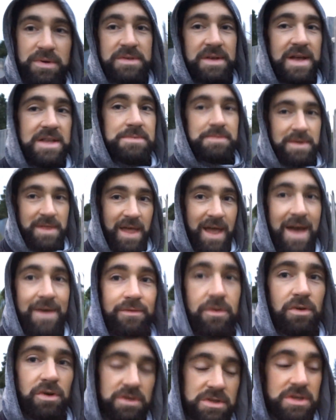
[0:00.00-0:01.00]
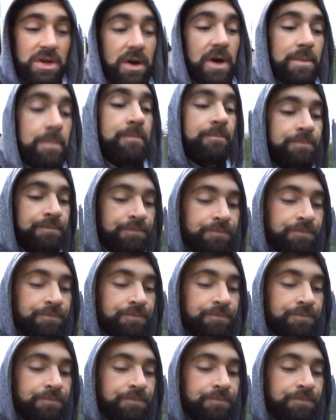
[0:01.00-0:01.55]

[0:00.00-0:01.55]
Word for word: say to me they haven't got time.